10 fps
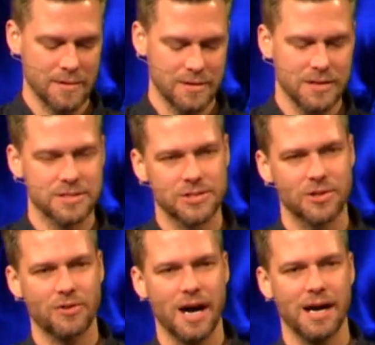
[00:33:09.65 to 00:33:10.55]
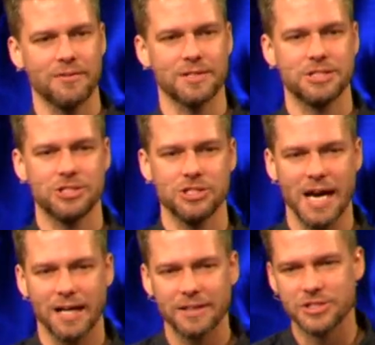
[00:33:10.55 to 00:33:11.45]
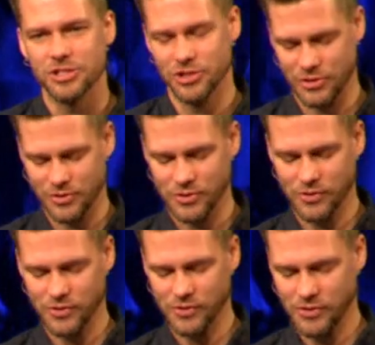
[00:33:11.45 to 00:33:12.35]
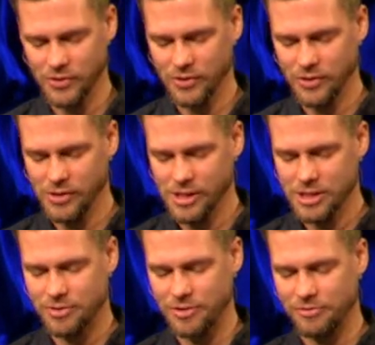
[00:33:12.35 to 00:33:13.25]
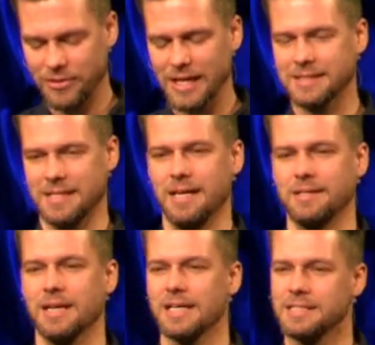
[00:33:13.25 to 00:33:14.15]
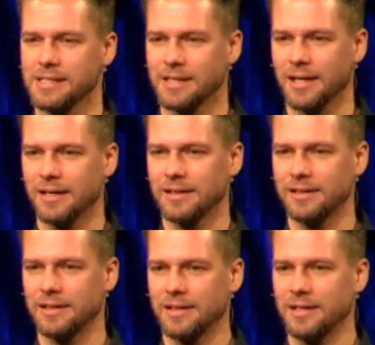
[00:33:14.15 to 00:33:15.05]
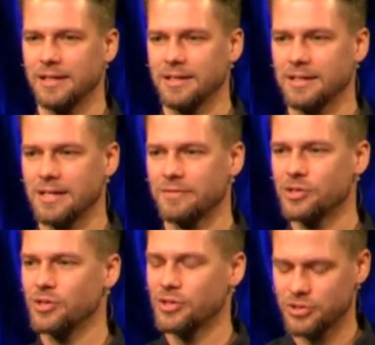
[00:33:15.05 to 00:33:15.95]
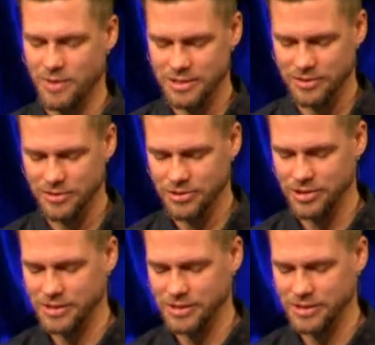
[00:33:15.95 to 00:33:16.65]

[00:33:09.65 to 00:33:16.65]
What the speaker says: And so I would challenge you to reflect on the idea of a New Year's resolution.